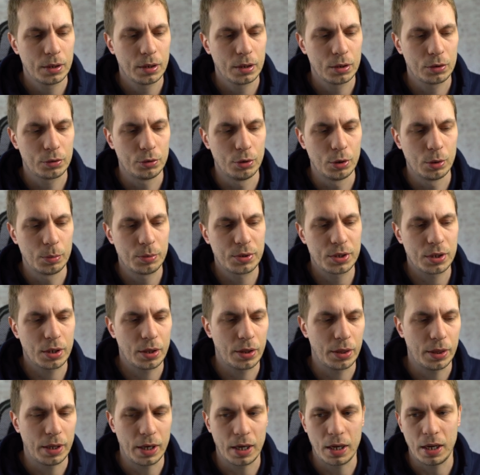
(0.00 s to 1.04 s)
groups
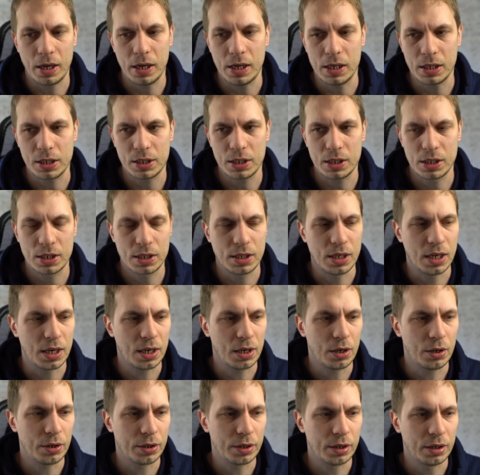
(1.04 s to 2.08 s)
that are
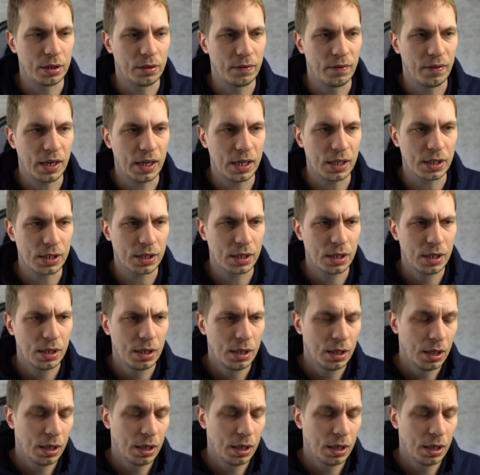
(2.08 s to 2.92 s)
existing on your device.